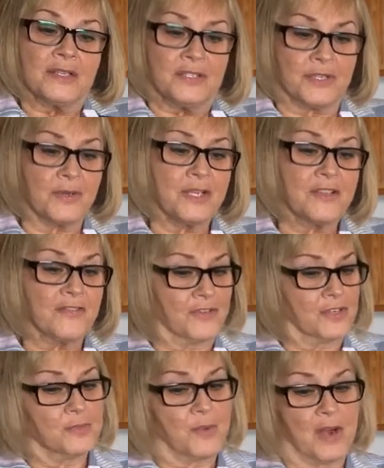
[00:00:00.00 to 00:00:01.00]
During the
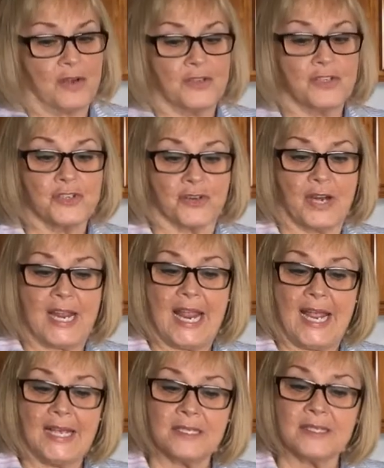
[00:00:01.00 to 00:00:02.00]
first part of the journey,
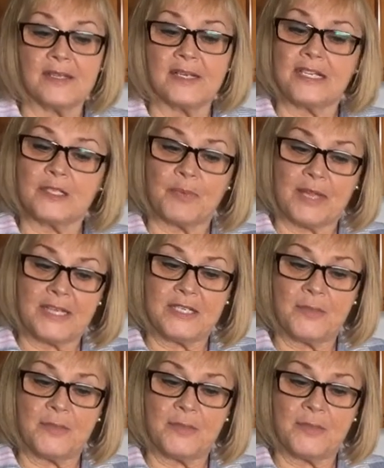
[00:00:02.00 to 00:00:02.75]
Aslan explained